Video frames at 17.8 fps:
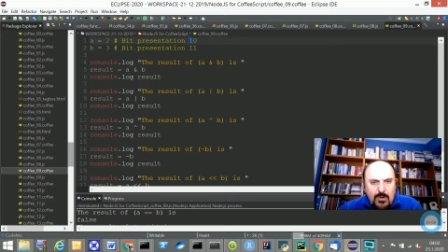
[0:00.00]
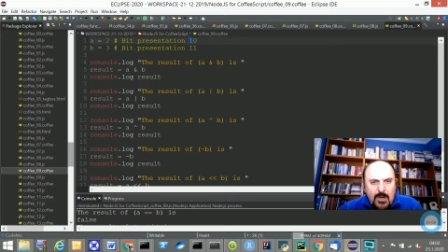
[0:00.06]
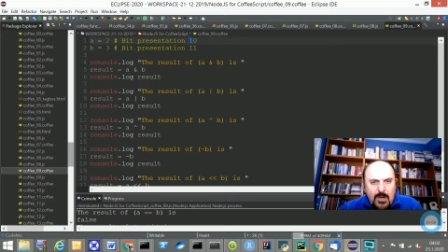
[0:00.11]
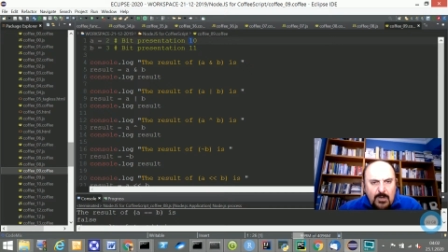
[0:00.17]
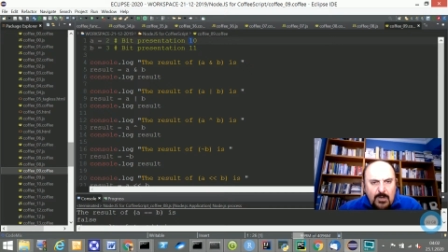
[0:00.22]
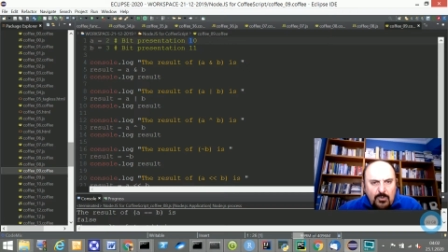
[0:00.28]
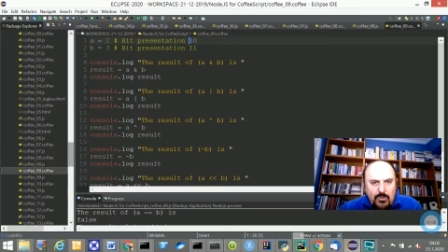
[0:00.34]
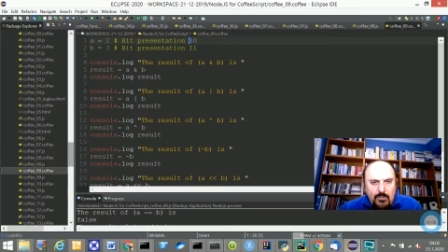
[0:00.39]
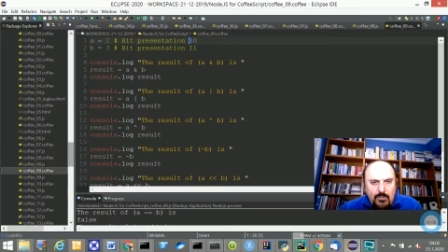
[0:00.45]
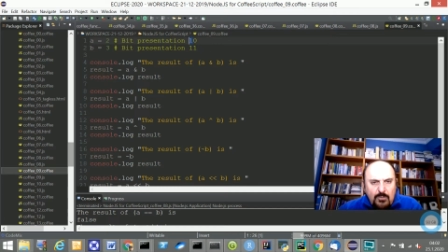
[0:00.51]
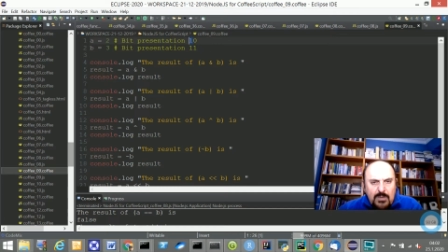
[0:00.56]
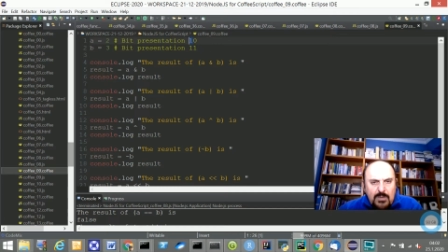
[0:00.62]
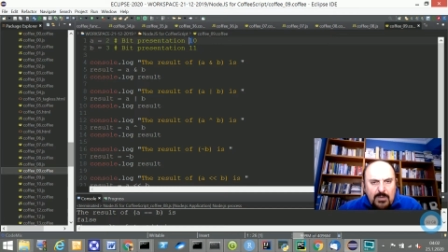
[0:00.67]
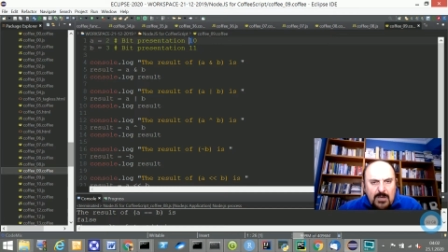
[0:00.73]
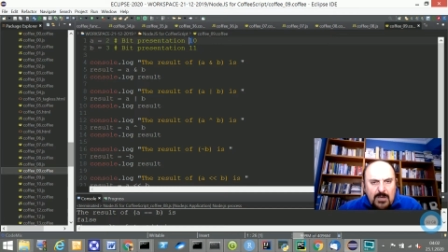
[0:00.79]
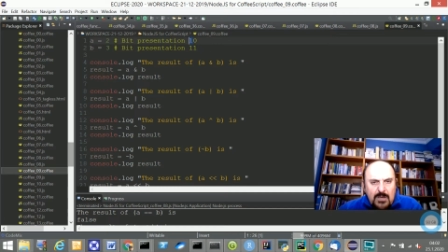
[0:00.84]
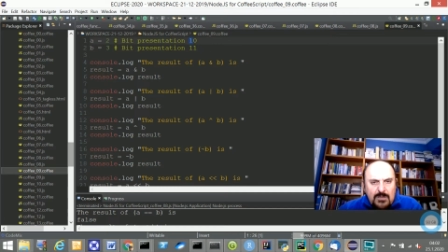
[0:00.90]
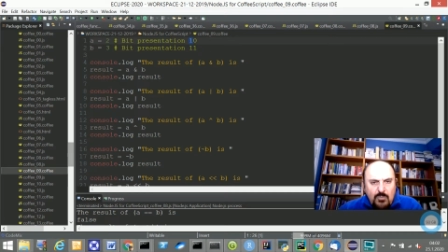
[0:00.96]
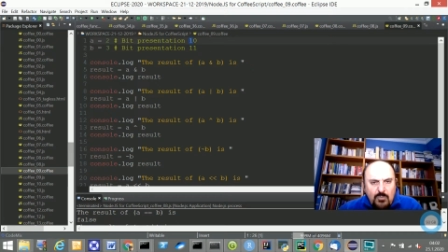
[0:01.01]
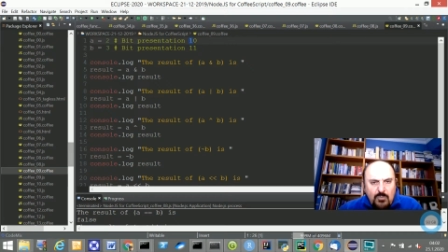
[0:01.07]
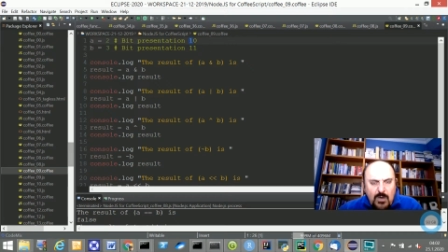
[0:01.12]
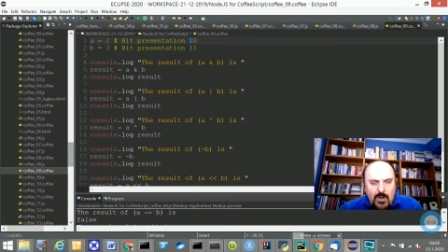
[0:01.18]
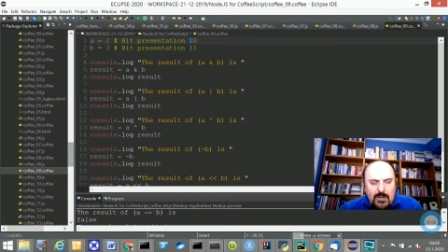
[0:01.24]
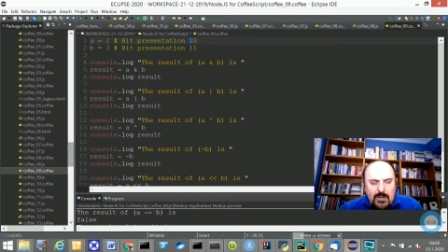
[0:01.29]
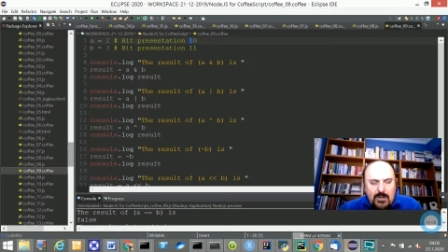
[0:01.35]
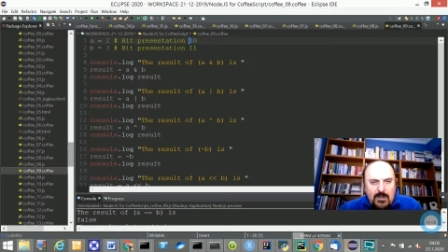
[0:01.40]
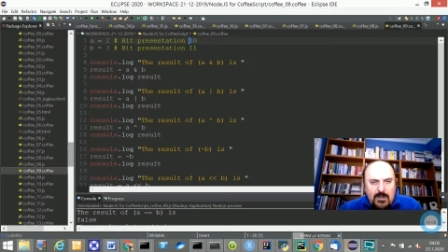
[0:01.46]
2 plus
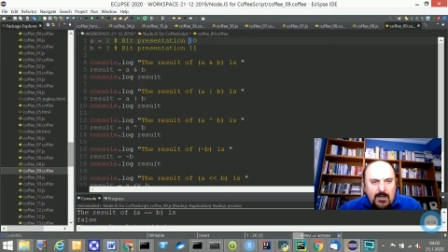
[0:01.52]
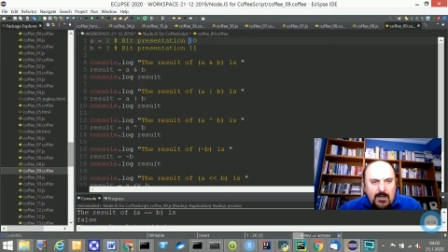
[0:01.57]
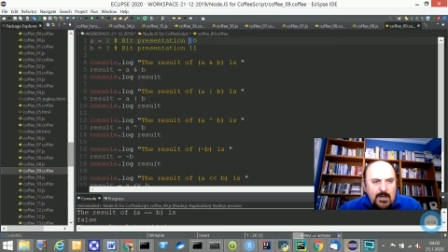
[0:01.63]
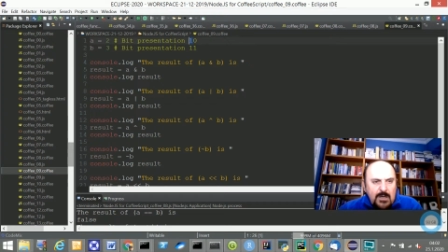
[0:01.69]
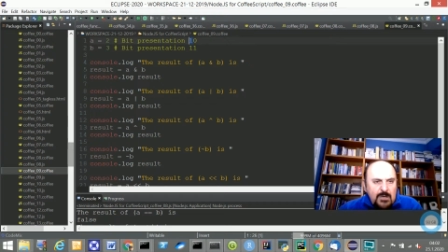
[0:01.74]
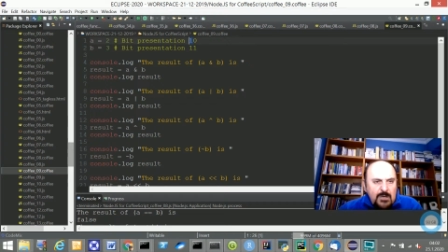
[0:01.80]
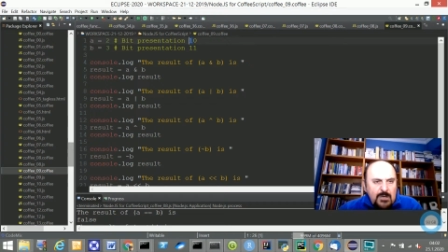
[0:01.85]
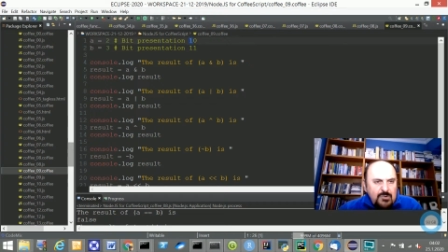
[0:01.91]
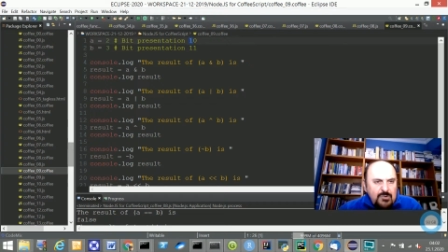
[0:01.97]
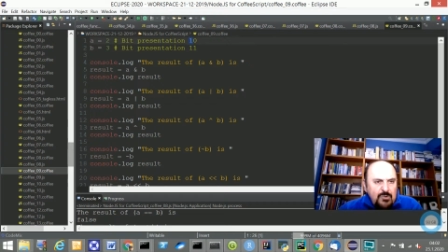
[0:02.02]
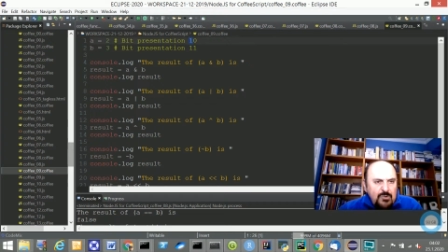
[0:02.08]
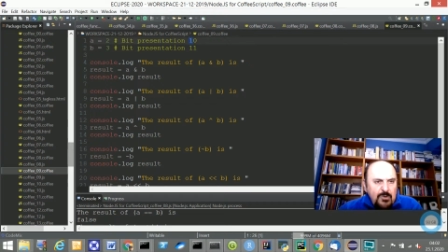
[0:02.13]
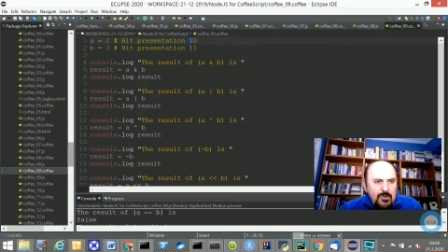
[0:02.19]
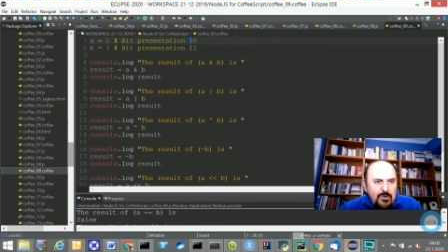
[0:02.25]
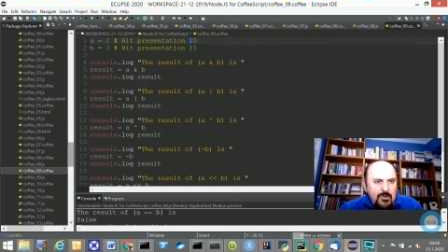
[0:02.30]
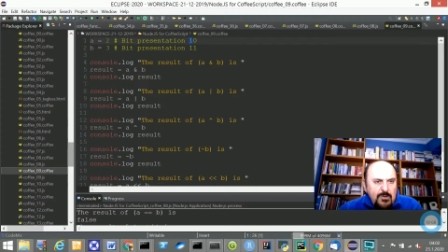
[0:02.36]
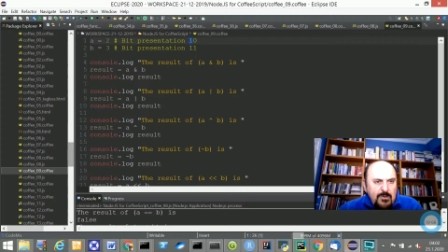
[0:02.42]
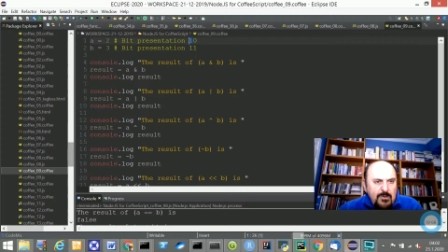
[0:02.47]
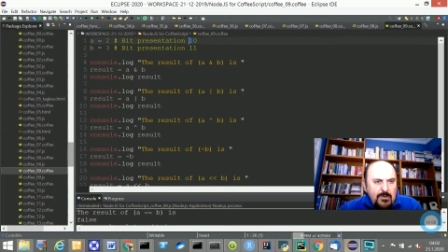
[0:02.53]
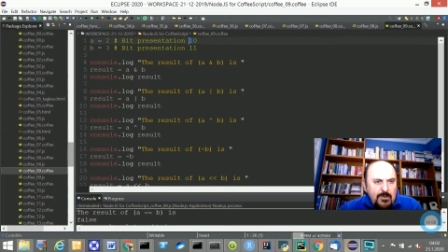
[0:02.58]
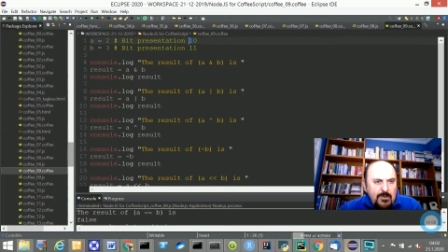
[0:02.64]
1 equals to